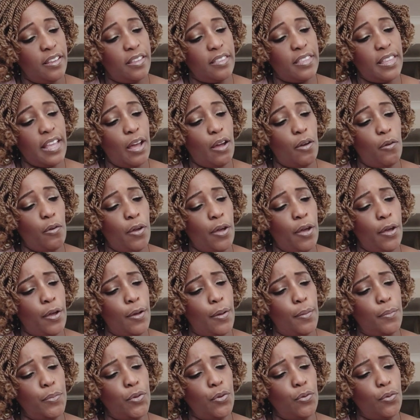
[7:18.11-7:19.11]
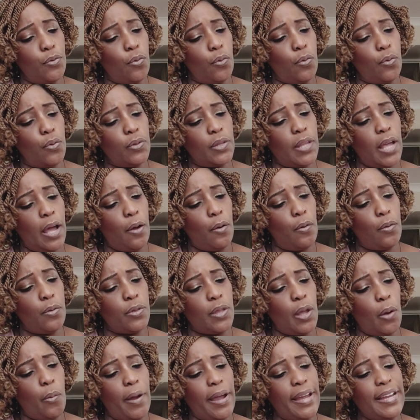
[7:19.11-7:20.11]
that you know, that
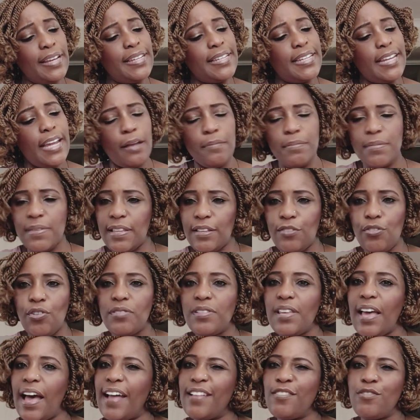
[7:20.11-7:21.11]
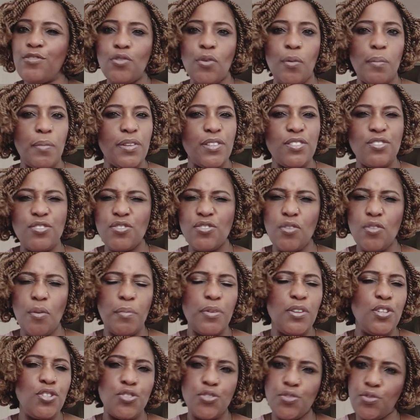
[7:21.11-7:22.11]
were in debt, they just had some
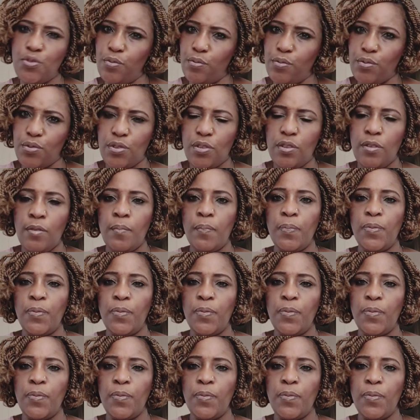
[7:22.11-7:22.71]
issues,